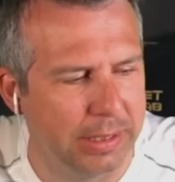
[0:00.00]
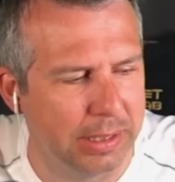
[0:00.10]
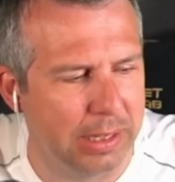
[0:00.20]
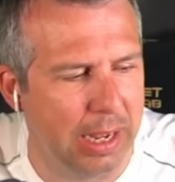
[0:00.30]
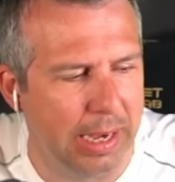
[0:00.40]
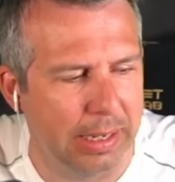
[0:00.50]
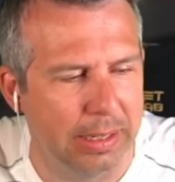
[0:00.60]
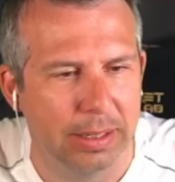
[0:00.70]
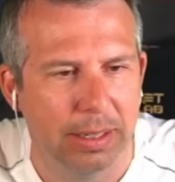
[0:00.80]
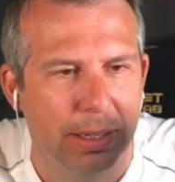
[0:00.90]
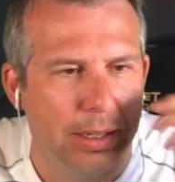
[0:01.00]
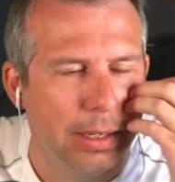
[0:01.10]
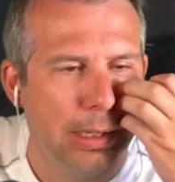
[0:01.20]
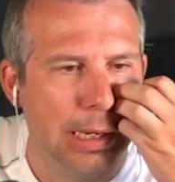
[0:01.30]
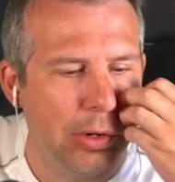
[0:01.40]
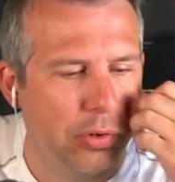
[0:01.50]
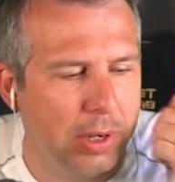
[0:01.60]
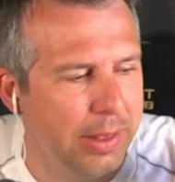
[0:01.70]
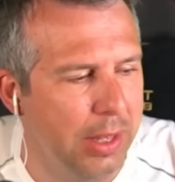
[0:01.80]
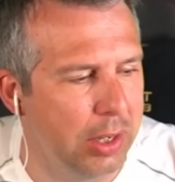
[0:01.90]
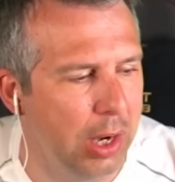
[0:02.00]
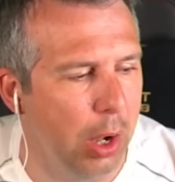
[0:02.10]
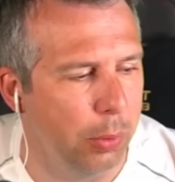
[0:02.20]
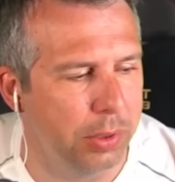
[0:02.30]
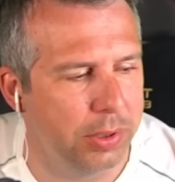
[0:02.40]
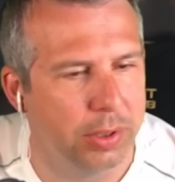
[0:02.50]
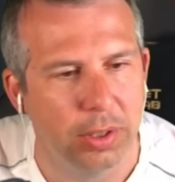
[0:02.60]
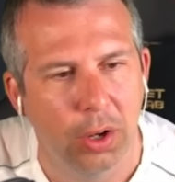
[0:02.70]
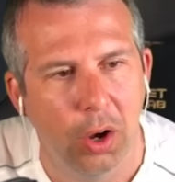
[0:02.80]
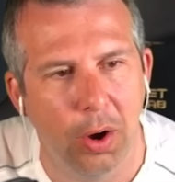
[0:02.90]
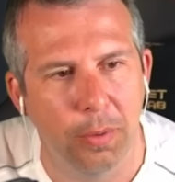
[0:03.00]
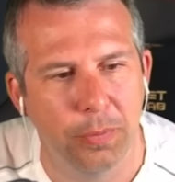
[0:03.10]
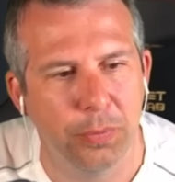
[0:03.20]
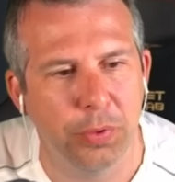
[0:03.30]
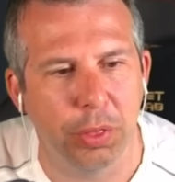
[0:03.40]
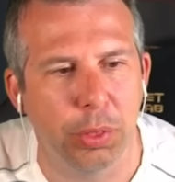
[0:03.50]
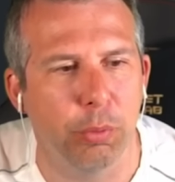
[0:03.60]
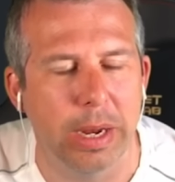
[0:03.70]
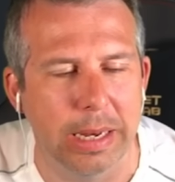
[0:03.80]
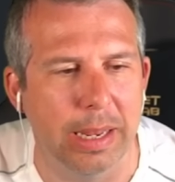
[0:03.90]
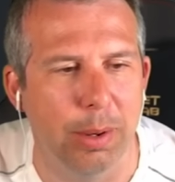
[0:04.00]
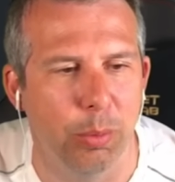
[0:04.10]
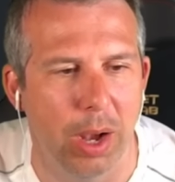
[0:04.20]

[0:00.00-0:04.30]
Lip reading: is just like literally the GOAT of the 3D